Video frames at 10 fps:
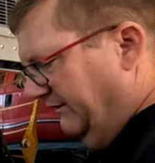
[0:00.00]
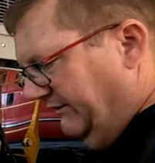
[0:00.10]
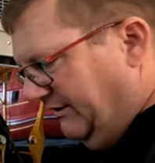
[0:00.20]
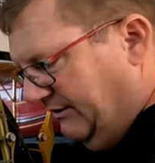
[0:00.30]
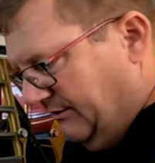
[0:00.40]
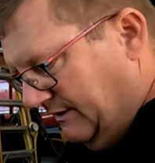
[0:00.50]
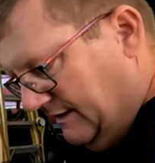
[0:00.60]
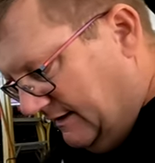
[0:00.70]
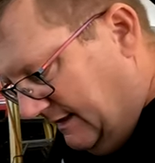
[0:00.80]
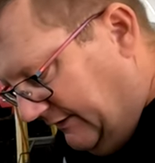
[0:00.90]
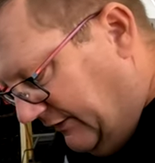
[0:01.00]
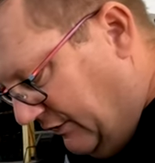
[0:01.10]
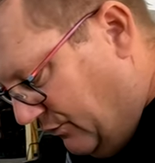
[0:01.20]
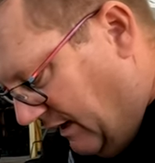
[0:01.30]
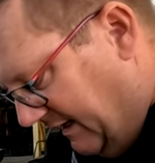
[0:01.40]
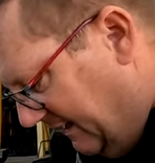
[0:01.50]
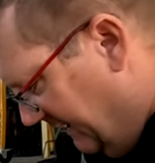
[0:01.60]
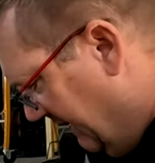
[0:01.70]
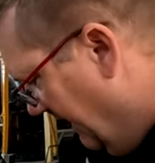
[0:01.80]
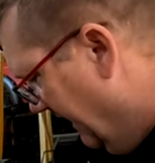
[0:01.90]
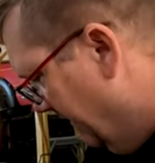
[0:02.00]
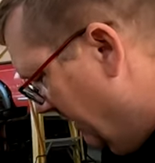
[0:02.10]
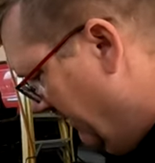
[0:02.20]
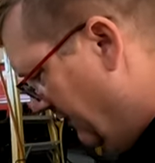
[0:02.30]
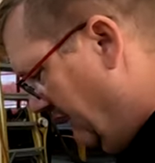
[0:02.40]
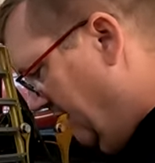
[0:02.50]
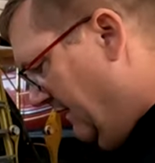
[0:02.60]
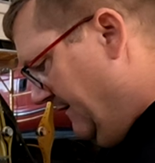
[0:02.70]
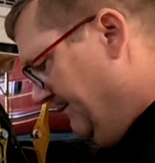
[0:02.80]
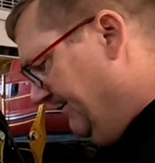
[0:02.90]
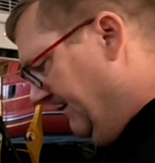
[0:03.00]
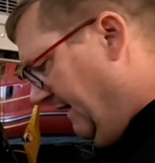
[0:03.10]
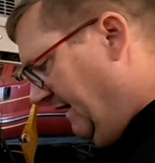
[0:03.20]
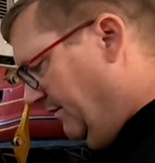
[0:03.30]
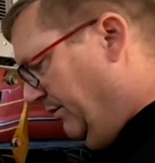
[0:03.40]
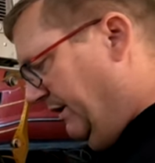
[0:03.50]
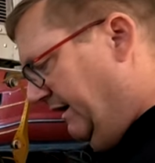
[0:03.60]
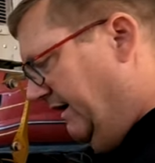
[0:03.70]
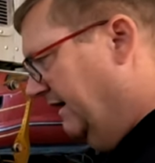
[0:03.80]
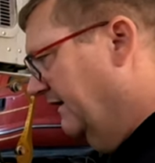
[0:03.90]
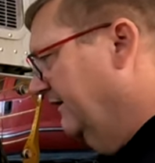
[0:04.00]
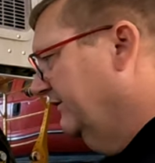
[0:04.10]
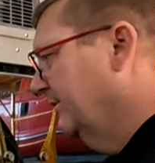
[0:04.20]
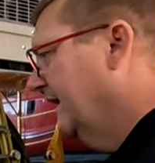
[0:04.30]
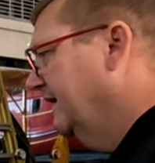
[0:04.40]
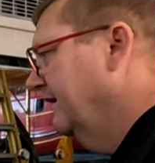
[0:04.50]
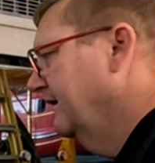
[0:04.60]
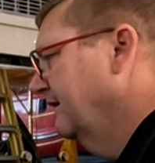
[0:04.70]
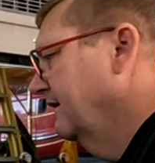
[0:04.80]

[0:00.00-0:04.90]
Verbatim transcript: So let's do one at a time. And I'll put this one